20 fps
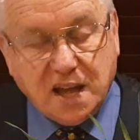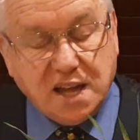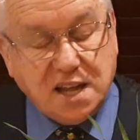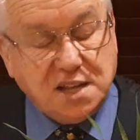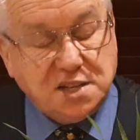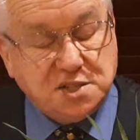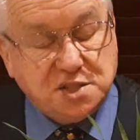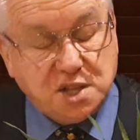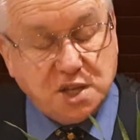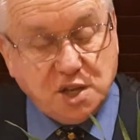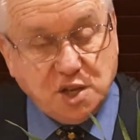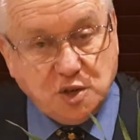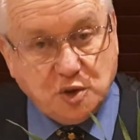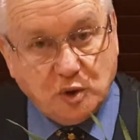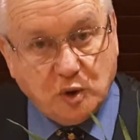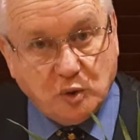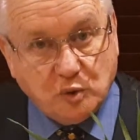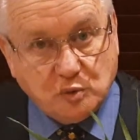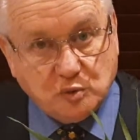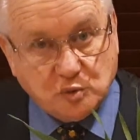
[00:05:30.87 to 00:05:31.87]
is that
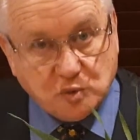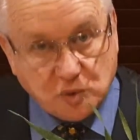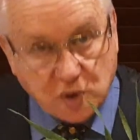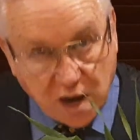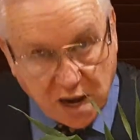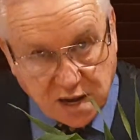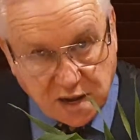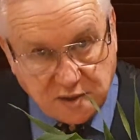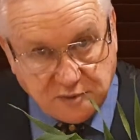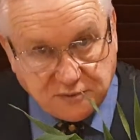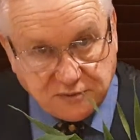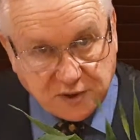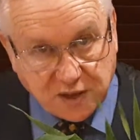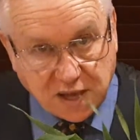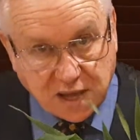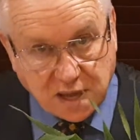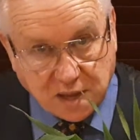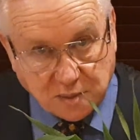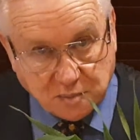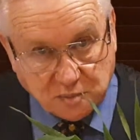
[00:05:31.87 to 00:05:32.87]
you're ready for
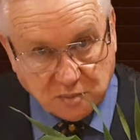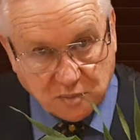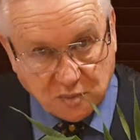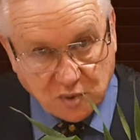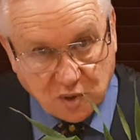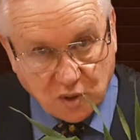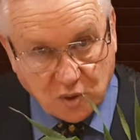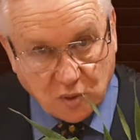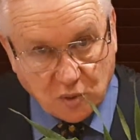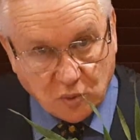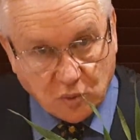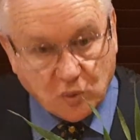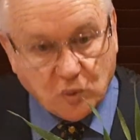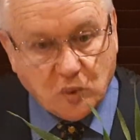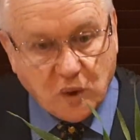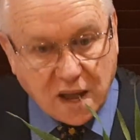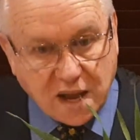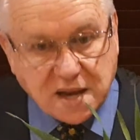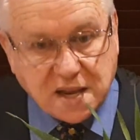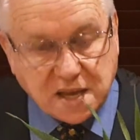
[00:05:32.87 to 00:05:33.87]
him
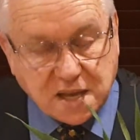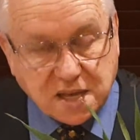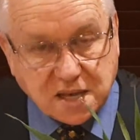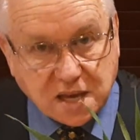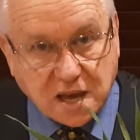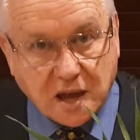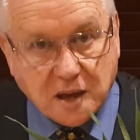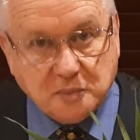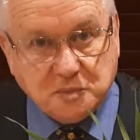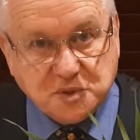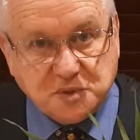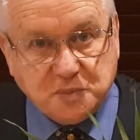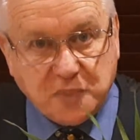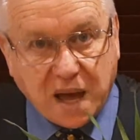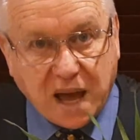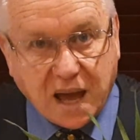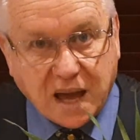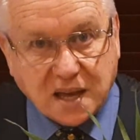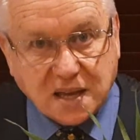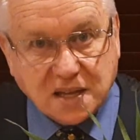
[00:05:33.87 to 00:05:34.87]
when he comes
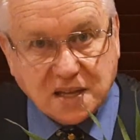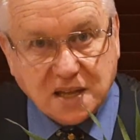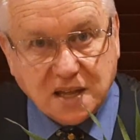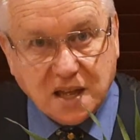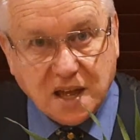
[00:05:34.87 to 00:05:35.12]
back.